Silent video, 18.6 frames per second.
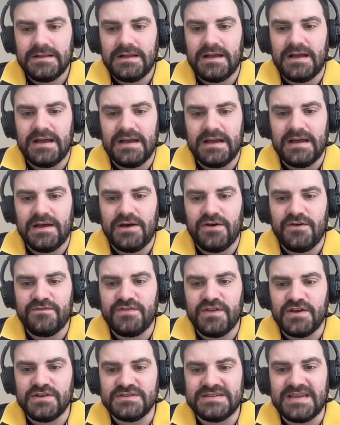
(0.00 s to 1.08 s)
uh, of
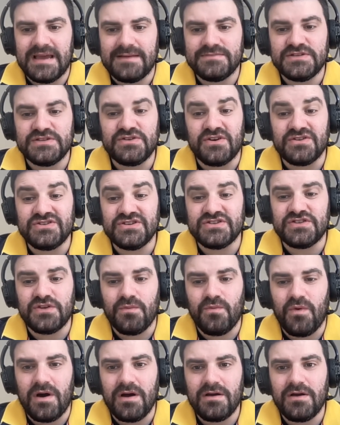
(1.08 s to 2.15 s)
those games. He's got just the
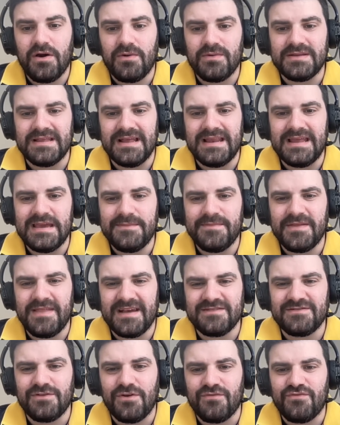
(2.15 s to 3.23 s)
one goal in the league, but
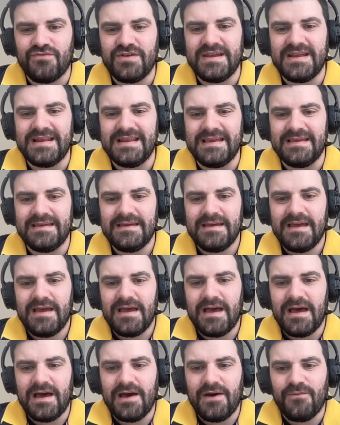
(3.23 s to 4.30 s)
that's not really
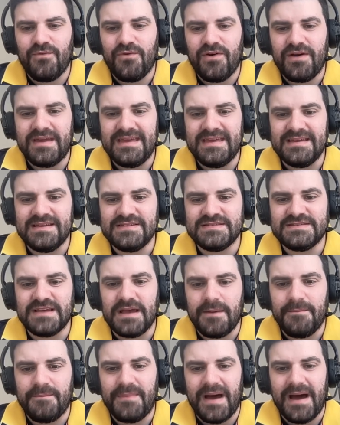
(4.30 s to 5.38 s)
uh, what he is
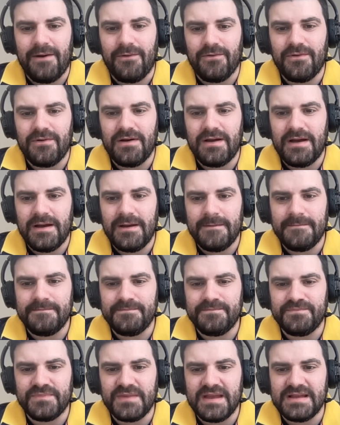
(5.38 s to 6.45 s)
about.
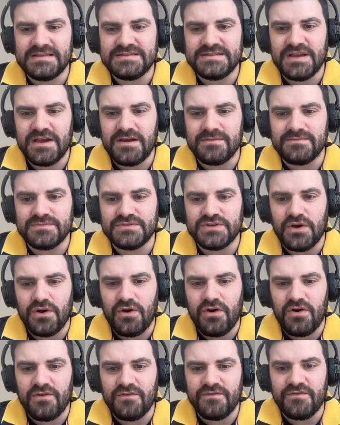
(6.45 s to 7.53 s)
Um, in terms
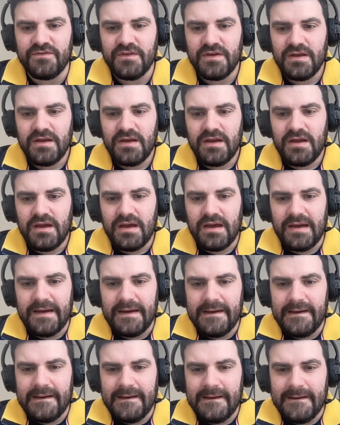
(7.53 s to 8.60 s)
of
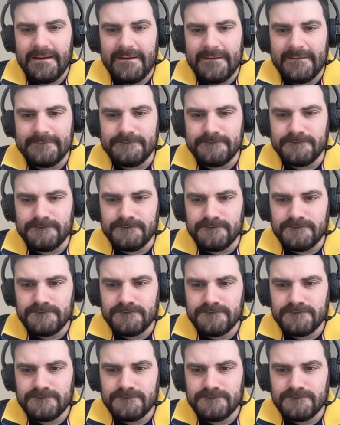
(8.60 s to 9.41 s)
um,